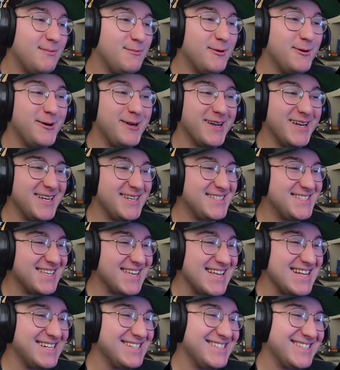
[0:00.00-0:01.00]
okay,
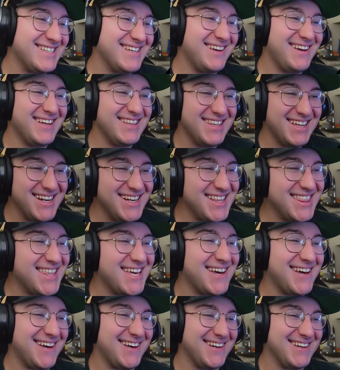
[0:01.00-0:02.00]
Sansa, I like
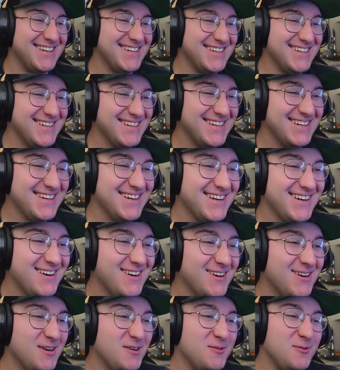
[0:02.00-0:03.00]
that.
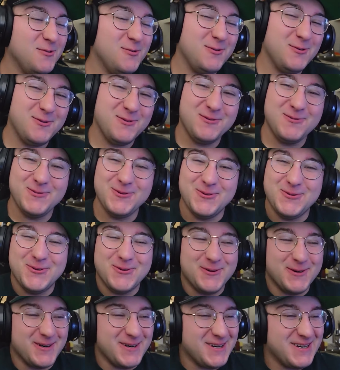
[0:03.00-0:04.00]

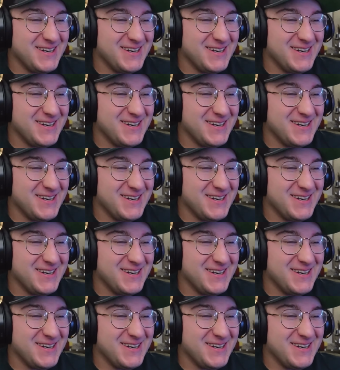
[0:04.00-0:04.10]
Woo!